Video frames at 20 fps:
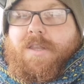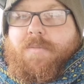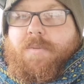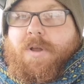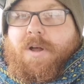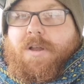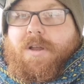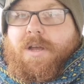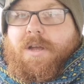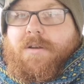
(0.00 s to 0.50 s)

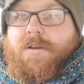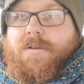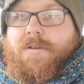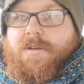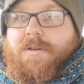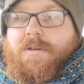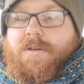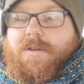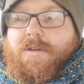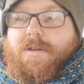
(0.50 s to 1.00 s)
plot now.
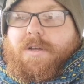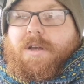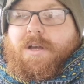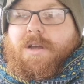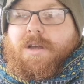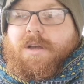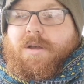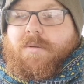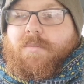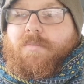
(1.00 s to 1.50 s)

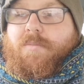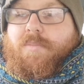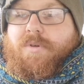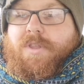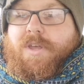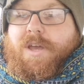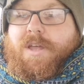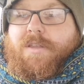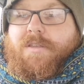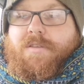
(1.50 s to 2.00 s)
But
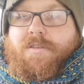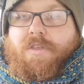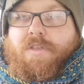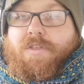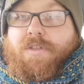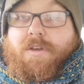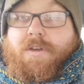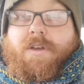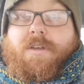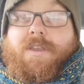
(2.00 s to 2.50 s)
then the
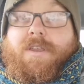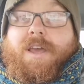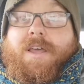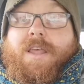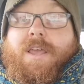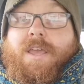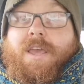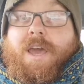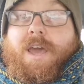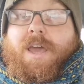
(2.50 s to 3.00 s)
third day
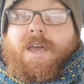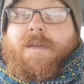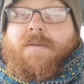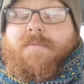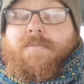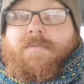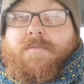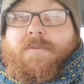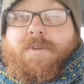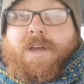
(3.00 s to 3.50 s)
they
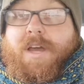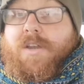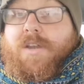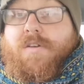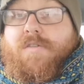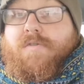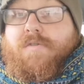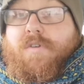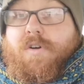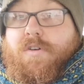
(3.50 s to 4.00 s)
came, we had
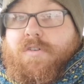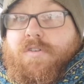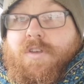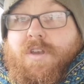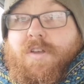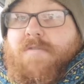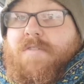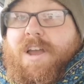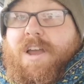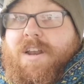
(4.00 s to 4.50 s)
no frost
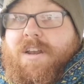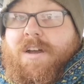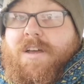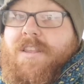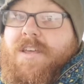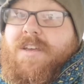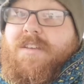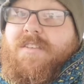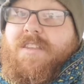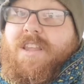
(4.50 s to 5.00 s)
and it rained like
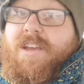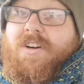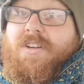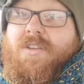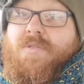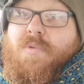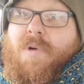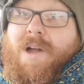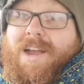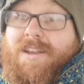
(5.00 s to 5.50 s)
this, and they got
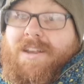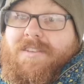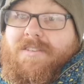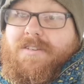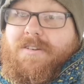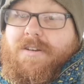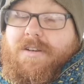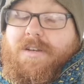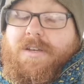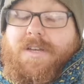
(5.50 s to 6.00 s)
the wagon
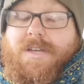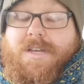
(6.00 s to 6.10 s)
stuck.